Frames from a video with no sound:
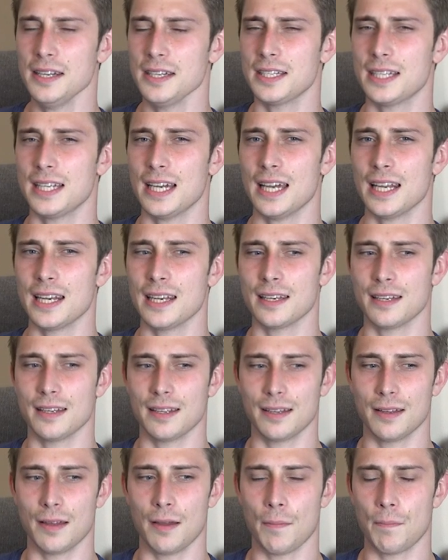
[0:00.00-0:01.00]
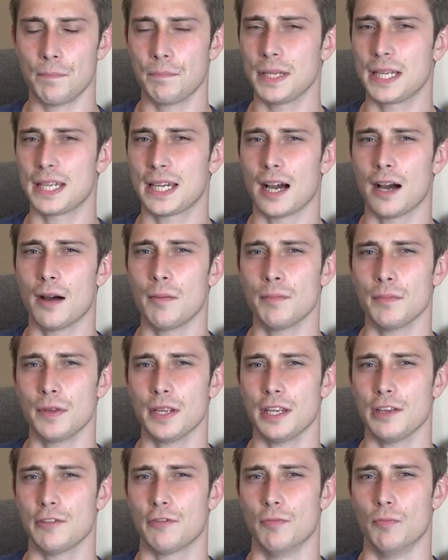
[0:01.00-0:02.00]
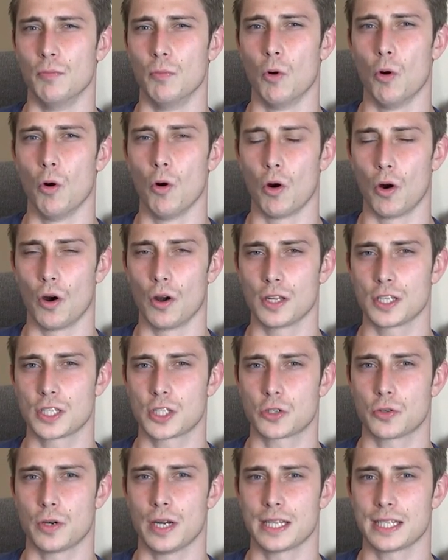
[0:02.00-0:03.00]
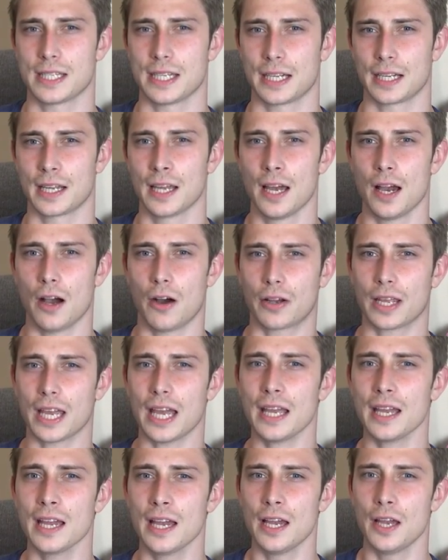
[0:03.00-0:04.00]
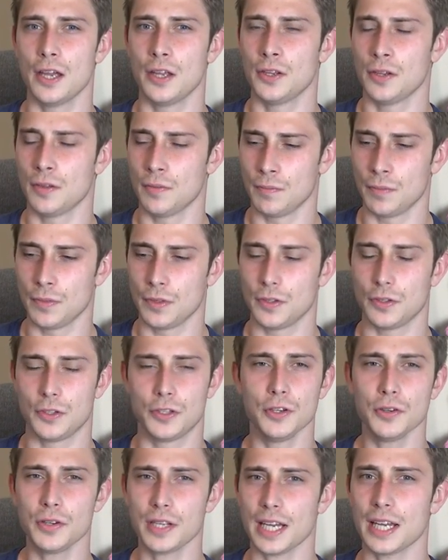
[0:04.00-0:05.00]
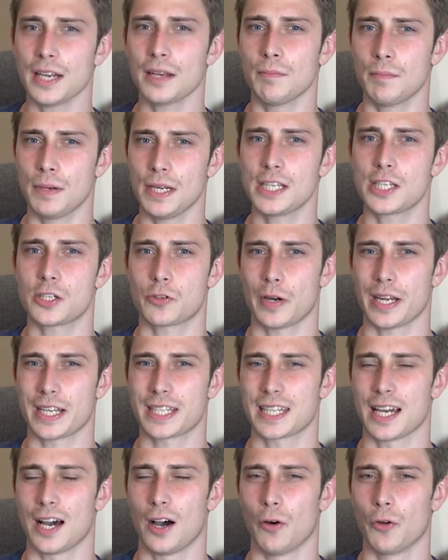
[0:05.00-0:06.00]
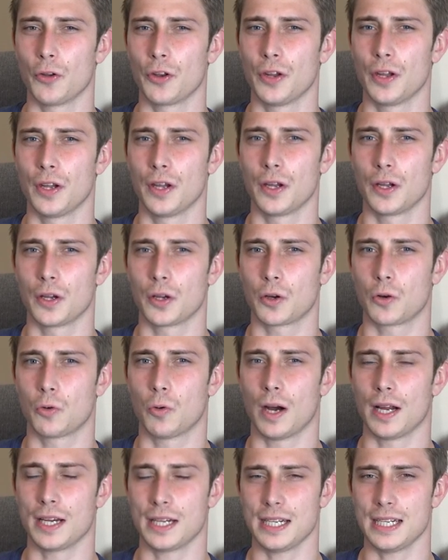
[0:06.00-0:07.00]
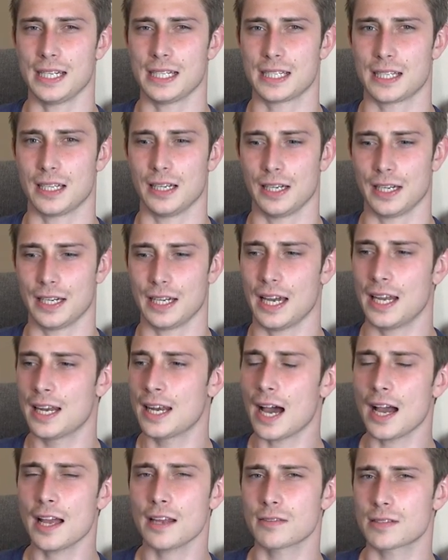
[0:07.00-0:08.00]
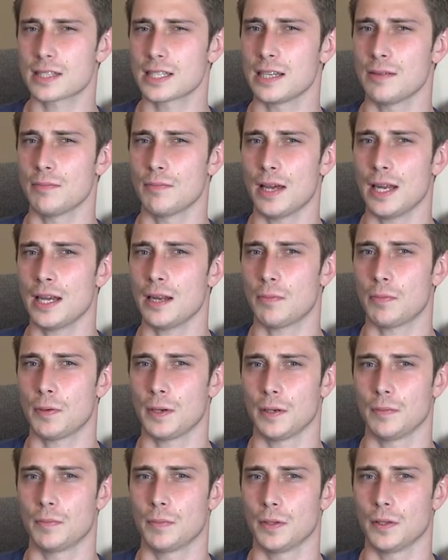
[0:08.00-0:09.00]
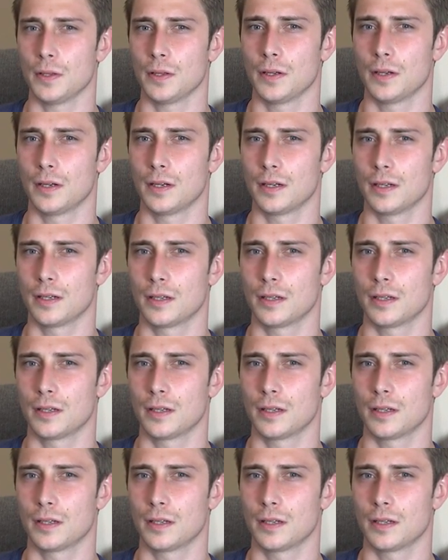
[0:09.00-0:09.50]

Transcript: it can become even more stressing. Okay, you can be stressed out quite easily, and I've seen many people